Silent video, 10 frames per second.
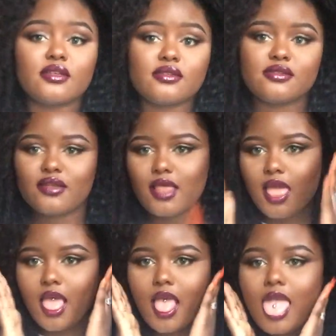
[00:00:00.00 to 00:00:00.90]
because
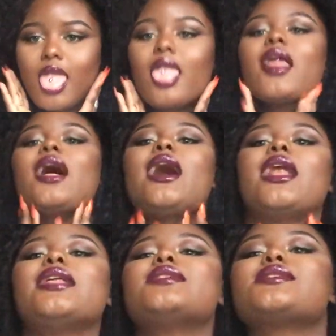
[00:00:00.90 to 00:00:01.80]

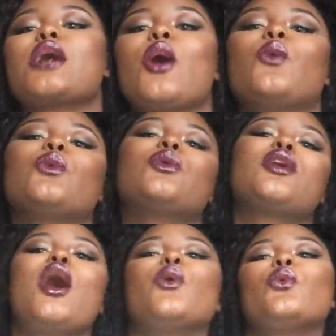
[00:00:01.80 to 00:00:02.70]
I like this cold
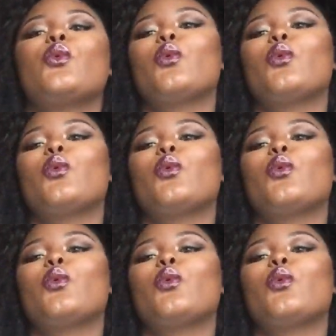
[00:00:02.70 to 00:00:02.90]
cold.